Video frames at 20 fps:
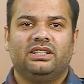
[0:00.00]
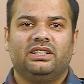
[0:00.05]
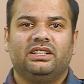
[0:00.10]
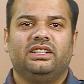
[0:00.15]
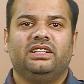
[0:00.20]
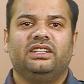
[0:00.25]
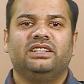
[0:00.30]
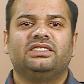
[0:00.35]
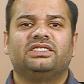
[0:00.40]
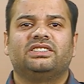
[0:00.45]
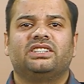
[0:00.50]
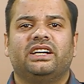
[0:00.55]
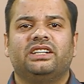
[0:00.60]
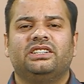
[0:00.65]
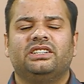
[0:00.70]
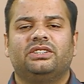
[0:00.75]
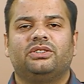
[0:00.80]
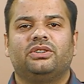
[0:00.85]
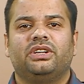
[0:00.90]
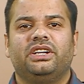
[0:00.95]
Insider
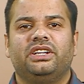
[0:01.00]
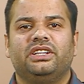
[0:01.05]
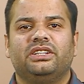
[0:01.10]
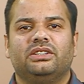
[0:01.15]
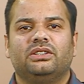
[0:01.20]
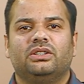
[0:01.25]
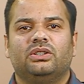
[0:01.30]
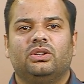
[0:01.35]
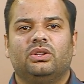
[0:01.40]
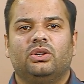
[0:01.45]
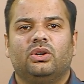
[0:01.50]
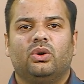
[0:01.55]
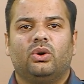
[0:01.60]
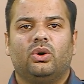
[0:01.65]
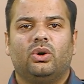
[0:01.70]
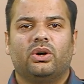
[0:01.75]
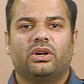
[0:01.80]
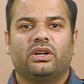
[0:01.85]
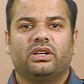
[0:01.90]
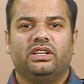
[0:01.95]
trading
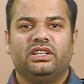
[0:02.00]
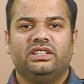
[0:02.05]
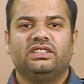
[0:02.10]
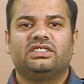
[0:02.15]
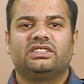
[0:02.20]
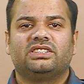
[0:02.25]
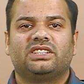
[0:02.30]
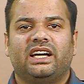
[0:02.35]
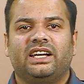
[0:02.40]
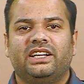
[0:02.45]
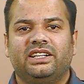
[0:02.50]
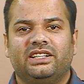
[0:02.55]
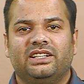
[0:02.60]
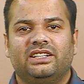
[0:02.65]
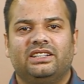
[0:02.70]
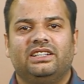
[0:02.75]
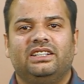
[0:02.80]
or insider